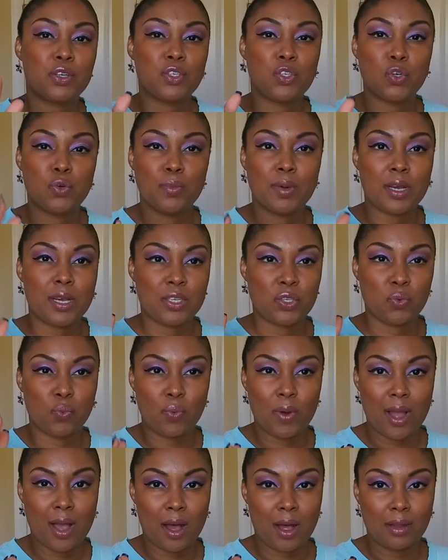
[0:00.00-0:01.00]
Exuma as
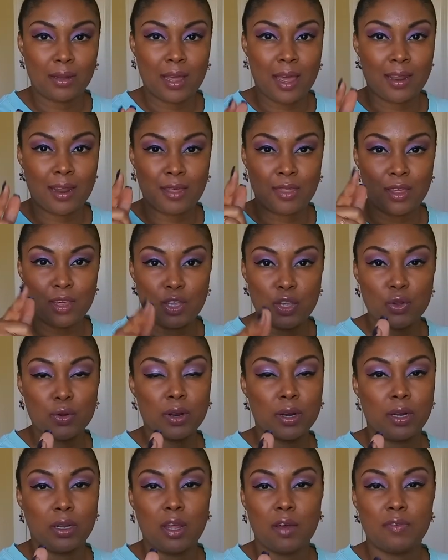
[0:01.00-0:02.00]
well, and I think
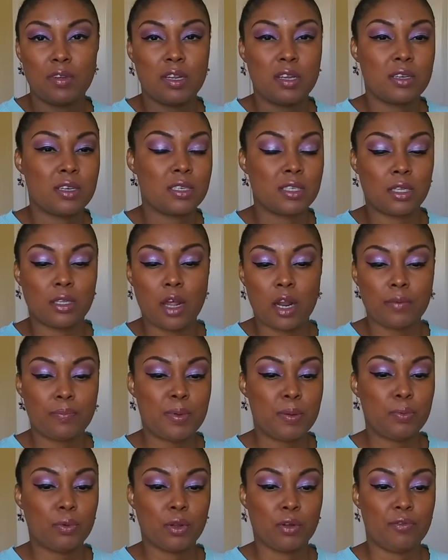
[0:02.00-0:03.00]
you're gonna love it because a lot of
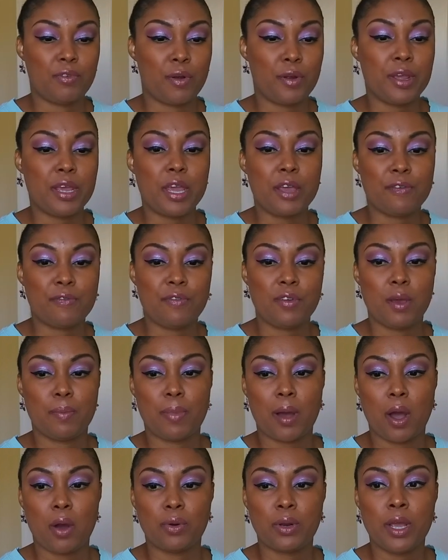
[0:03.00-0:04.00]
people are very iffy
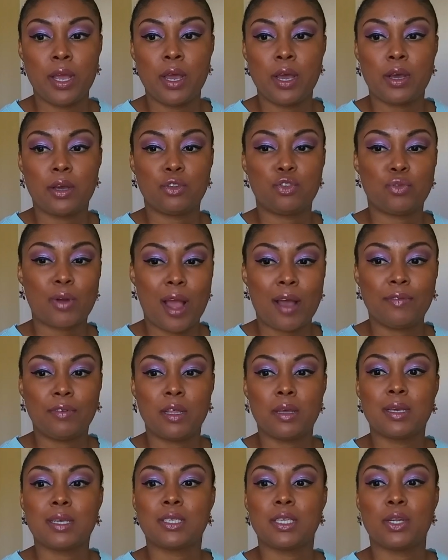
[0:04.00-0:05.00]
about
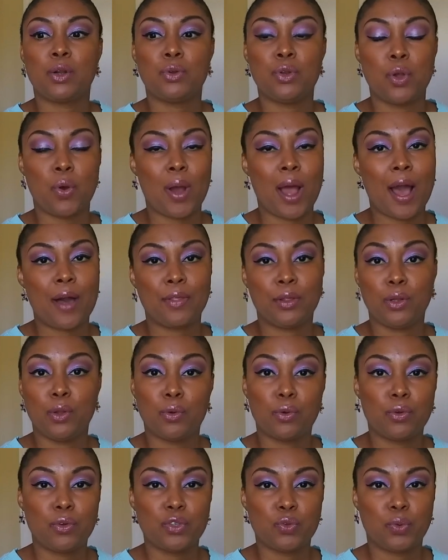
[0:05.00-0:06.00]
traveling because they don't know how the
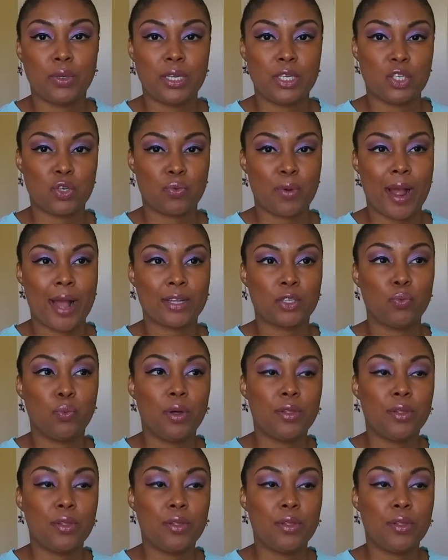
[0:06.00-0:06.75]
locals will interact.